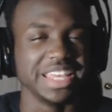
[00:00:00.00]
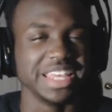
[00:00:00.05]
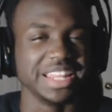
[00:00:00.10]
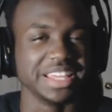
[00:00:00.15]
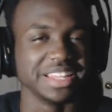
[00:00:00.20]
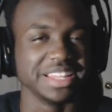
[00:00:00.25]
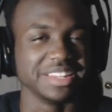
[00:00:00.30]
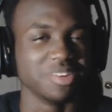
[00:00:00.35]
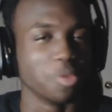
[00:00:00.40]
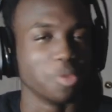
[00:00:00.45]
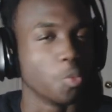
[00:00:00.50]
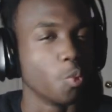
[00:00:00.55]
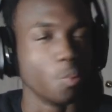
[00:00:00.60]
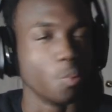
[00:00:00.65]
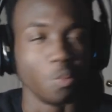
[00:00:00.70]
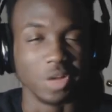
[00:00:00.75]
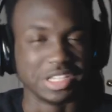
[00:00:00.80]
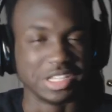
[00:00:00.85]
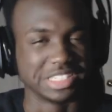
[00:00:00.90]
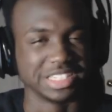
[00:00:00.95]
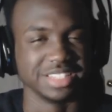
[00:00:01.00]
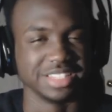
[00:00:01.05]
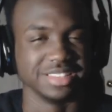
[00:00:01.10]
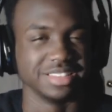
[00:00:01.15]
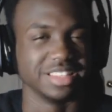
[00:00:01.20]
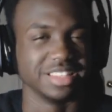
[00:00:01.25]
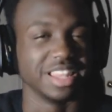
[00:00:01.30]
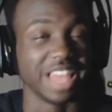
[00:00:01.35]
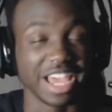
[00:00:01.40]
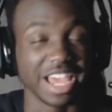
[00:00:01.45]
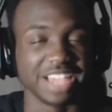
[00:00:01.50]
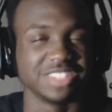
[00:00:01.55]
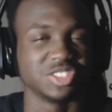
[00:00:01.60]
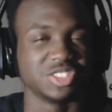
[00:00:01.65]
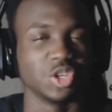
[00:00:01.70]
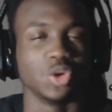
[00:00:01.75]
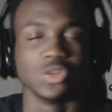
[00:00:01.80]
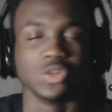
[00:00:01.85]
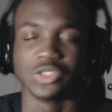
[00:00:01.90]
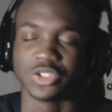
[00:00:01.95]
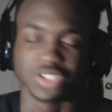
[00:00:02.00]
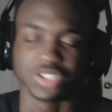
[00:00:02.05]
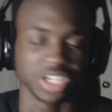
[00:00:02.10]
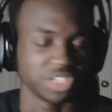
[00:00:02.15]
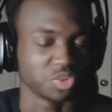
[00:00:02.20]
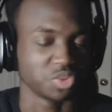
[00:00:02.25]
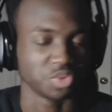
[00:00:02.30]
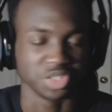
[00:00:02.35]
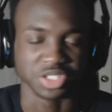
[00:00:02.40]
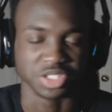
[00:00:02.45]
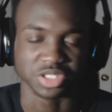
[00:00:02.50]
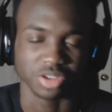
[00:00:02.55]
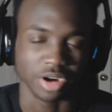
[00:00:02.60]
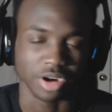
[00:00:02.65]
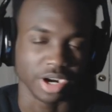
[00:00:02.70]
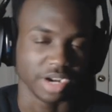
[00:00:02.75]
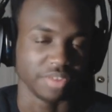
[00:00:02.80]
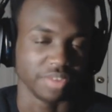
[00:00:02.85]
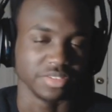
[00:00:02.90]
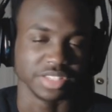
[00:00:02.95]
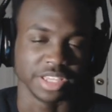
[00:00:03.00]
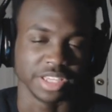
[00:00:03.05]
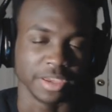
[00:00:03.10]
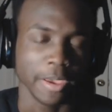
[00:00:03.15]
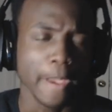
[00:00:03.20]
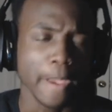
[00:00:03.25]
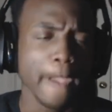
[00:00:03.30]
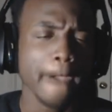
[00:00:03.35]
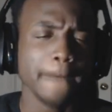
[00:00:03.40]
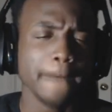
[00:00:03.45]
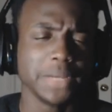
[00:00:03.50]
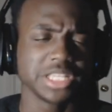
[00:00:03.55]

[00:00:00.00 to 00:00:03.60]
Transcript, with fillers: they needed wasn't the last soul, so she had to restart and everything.